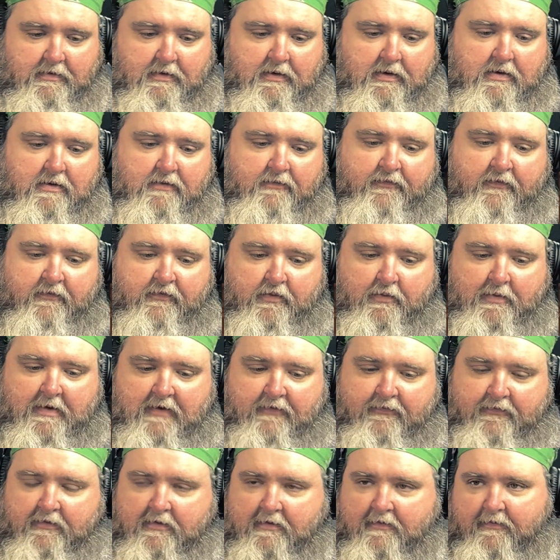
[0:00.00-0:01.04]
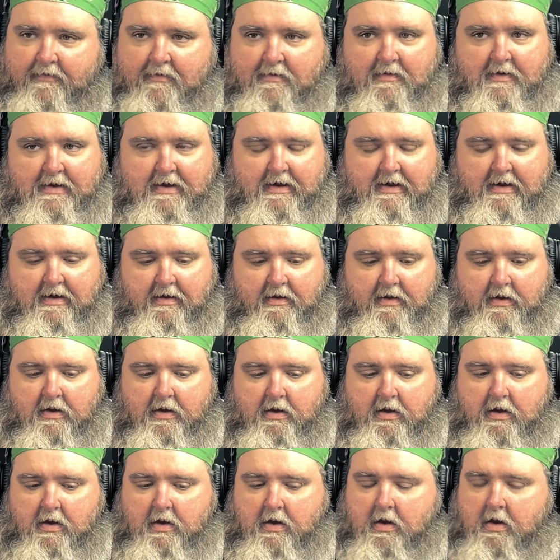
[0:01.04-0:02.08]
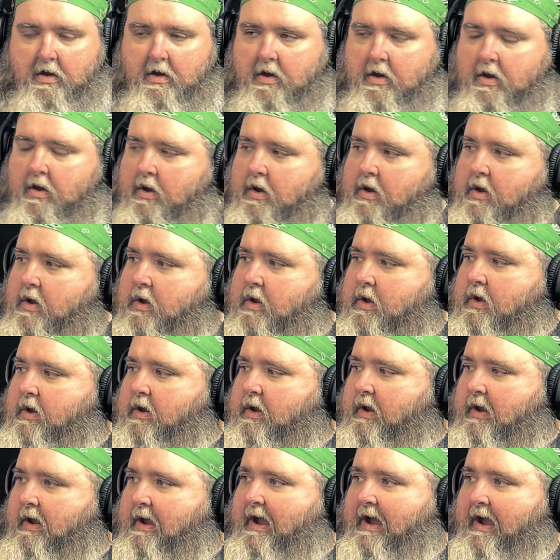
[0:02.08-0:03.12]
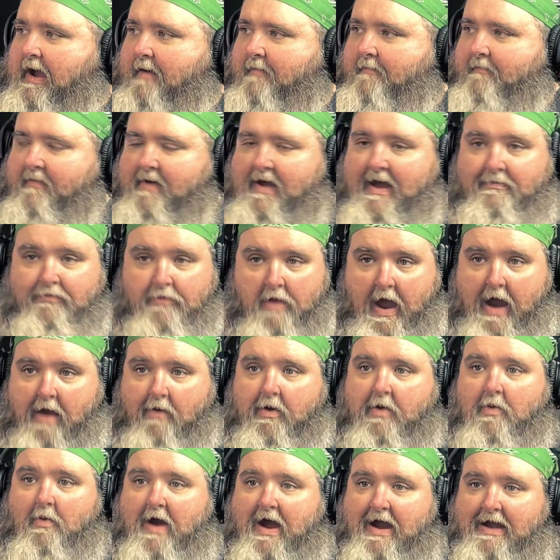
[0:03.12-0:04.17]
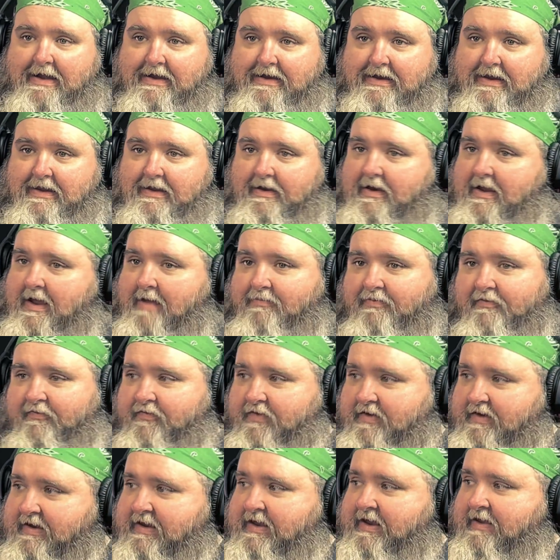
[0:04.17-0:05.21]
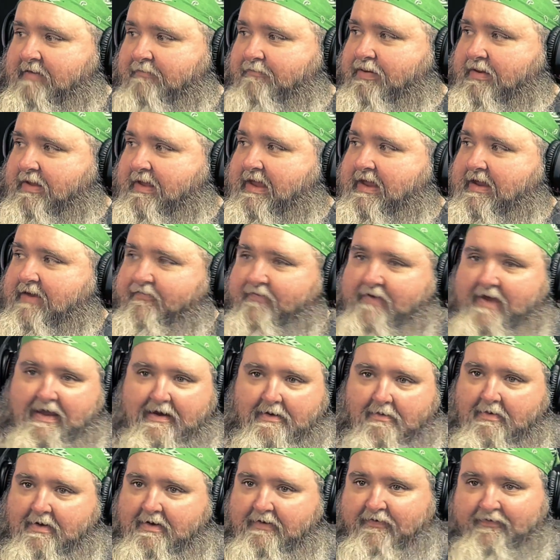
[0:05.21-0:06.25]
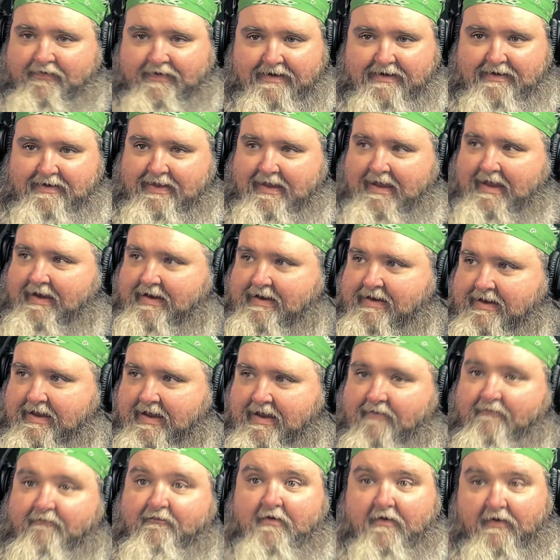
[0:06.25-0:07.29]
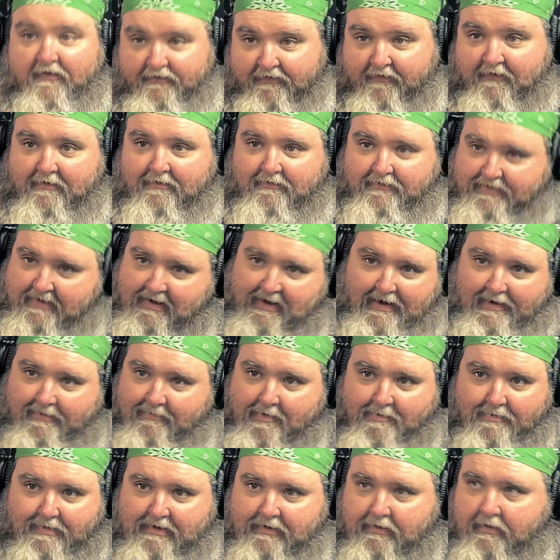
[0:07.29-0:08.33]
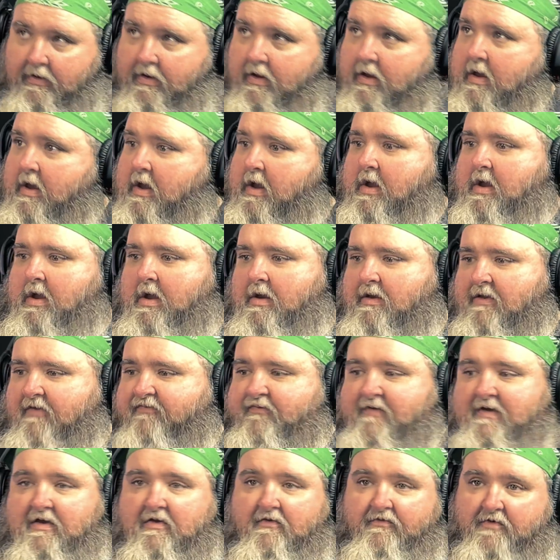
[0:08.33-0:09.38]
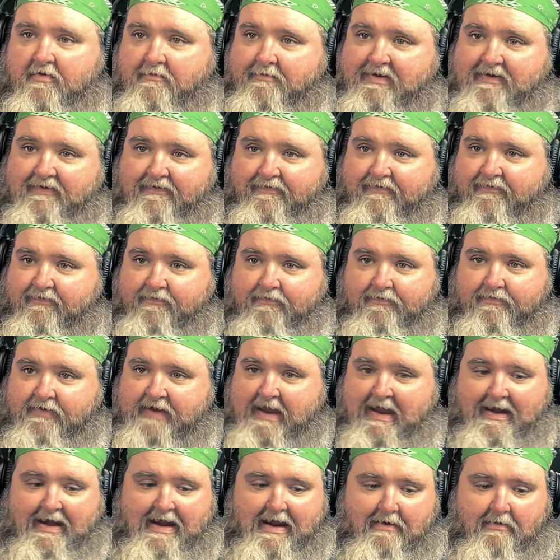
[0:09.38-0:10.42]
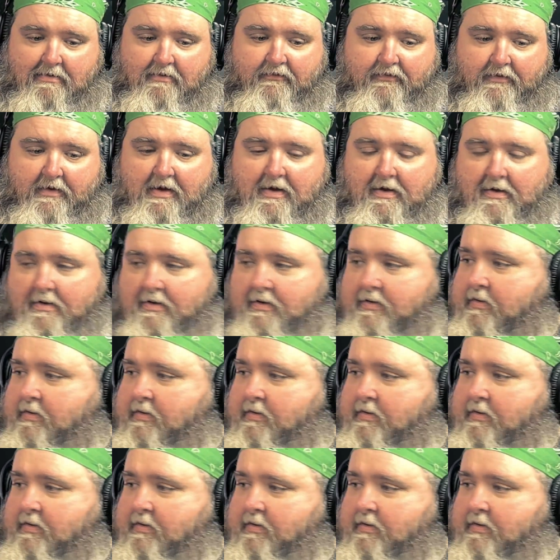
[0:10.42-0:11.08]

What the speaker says: situation. Man, I'm not rewinding it. I'm just gonna hit play because I don't want to see that again for the third time. I mean, this video is gonna be 10 hours long.